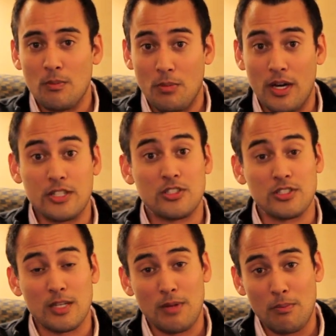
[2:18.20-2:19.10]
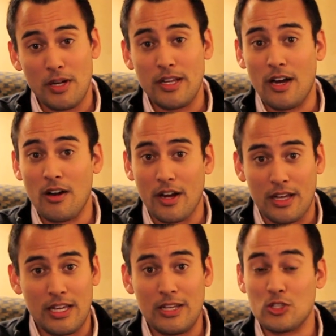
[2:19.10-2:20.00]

But just like my buddy Eric, he